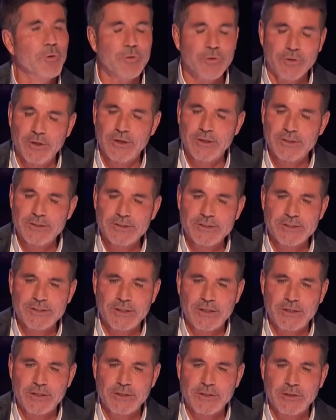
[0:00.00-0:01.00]
that he was
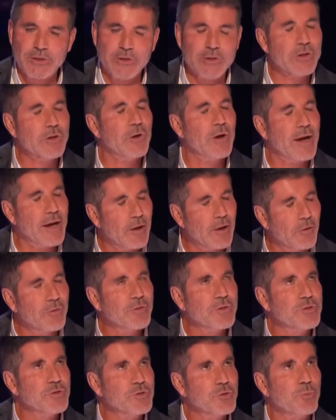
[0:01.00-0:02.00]
expecting a child with his
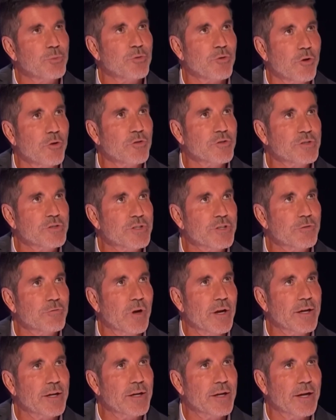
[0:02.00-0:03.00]
best friend's wife,
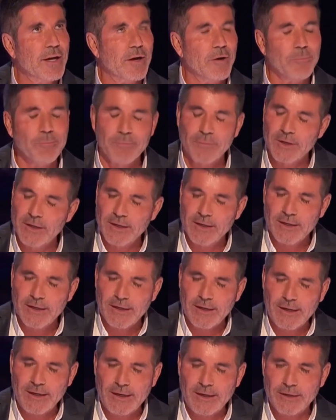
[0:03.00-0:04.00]
Lauren Silverman.
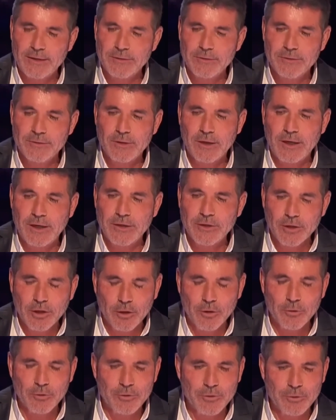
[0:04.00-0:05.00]

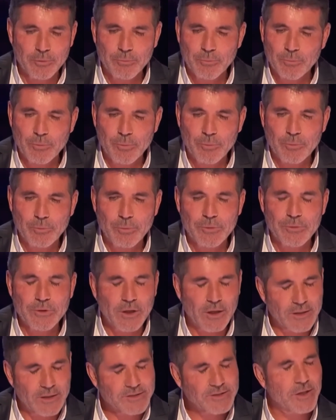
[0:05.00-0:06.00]
Despite his
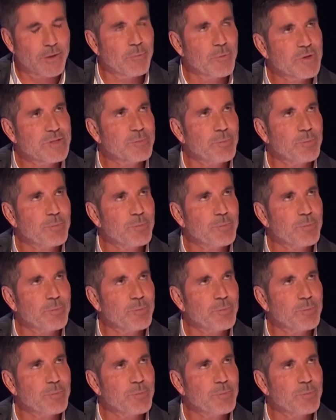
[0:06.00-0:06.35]
past claims of